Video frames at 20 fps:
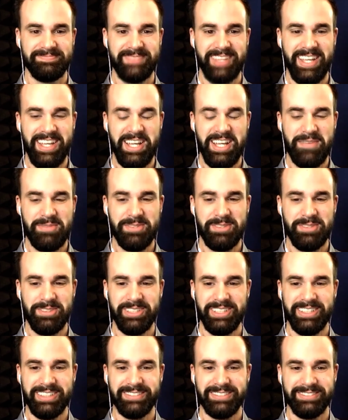Yeah,
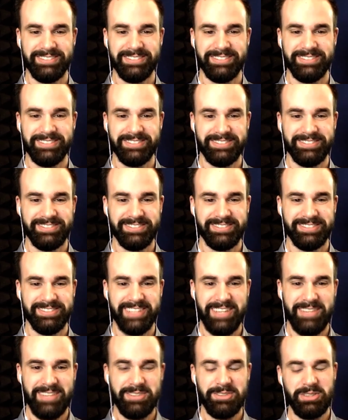absolutely.
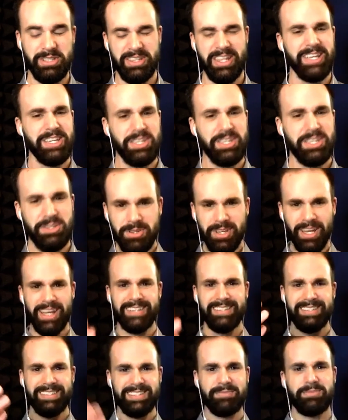Absolutely. Thank you
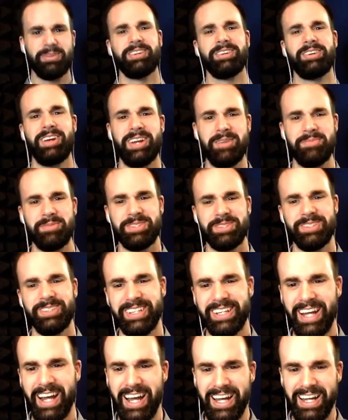guys. This has been a great
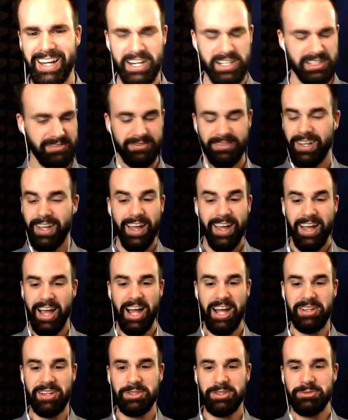opportunity. I
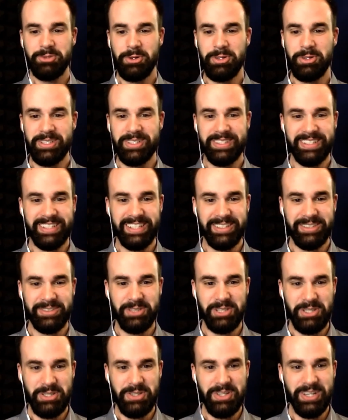look forward to seeing
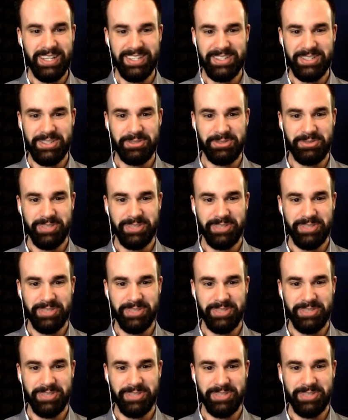what you guys do from